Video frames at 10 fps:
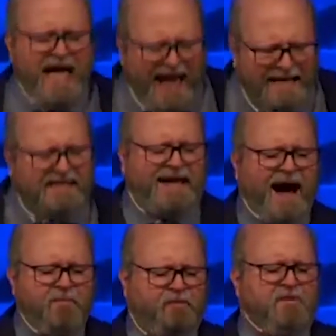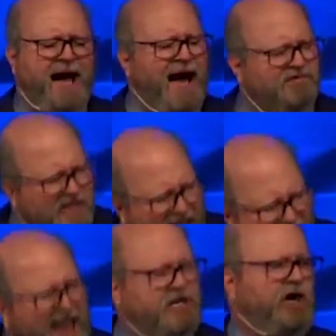and compromised
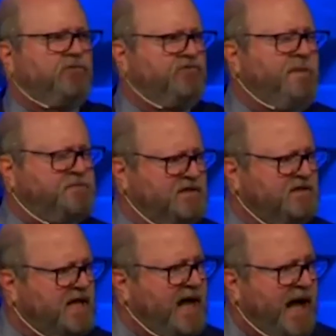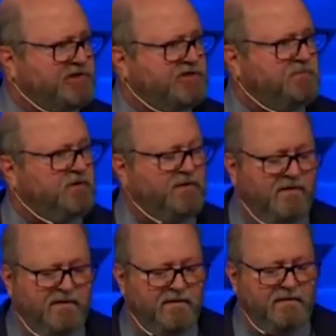and corrupted the gospel.
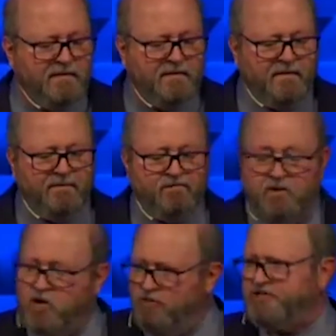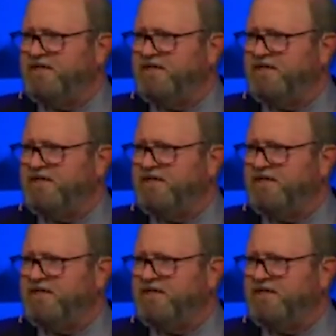Y'all see